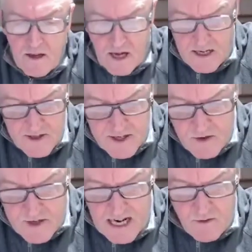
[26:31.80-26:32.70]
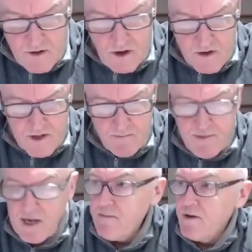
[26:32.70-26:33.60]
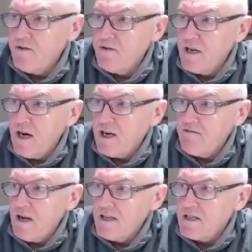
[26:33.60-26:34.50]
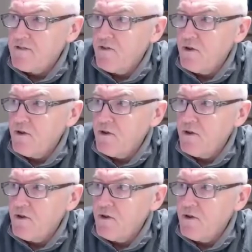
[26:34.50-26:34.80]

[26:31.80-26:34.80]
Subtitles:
And in the UK we've got some preliminary guidelines